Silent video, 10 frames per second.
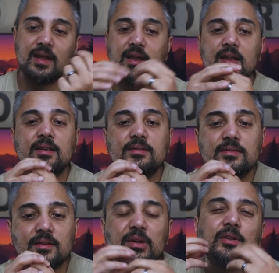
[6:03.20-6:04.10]
and
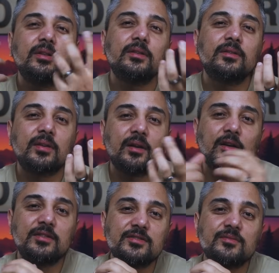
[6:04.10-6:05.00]
build a
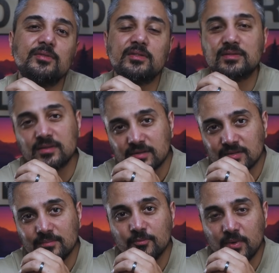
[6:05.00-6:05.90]
distributed
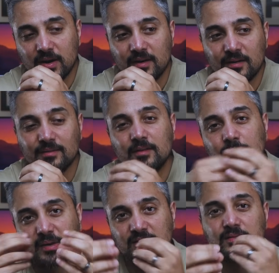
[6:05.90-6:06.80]
system where they're
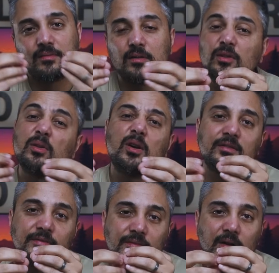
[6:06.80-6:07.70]
based around a lot
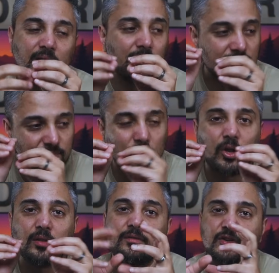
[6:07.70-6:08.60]
of
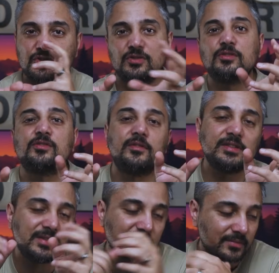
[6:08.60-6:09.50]
small functional
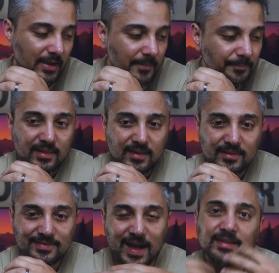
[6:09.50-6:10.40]
services, right? And
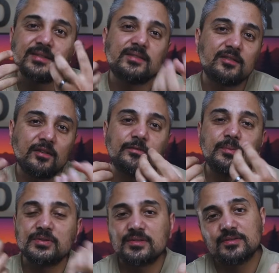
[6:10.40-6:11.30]
then that itself
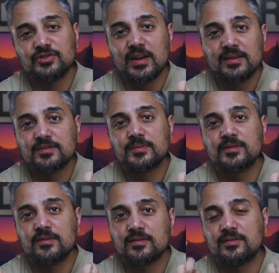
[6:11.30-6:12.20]
poses a challenge
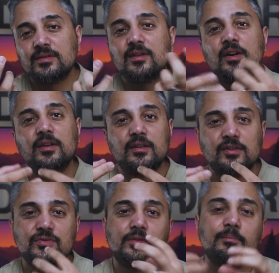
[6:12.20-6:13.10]
because there are certain
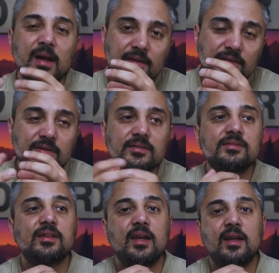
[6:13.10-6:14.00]
architectural
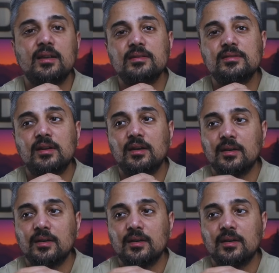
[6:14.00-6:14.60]
patterns and